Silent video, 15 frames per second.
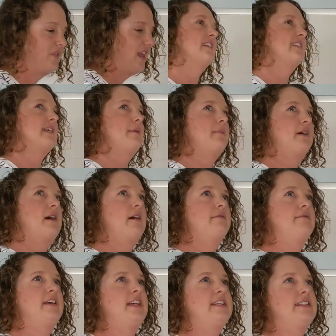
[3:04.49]
And some
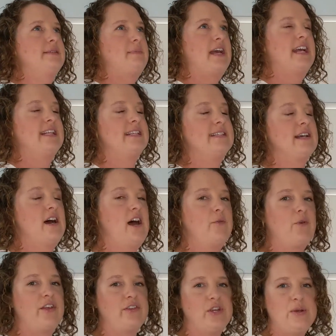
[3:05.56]
of it depends
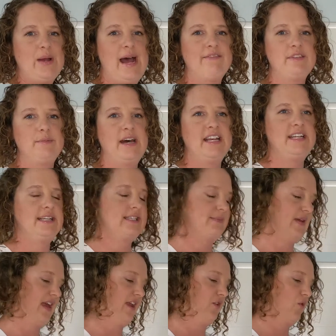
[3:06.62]
on whether you have the money to
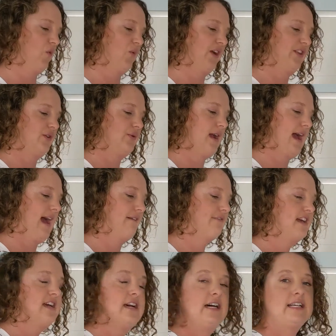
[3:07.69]
spend or whether you have
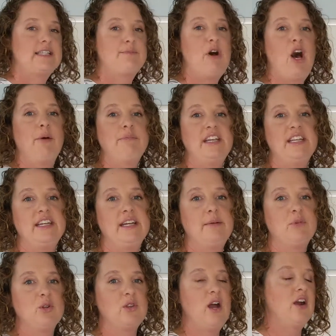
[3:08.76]
a small,
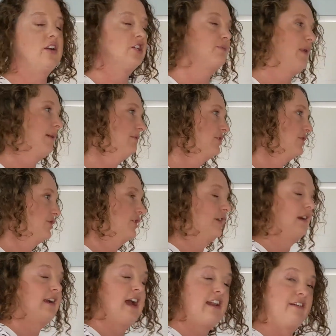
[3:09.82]
medium, or large
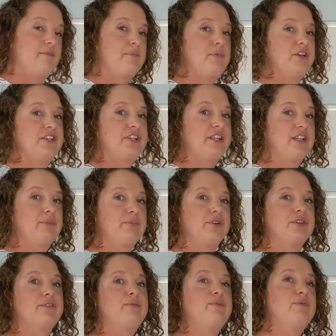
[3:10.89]
publisher kind of pushing the
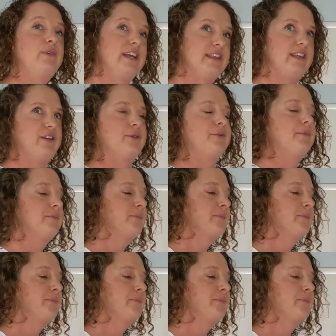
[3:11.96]
book with you.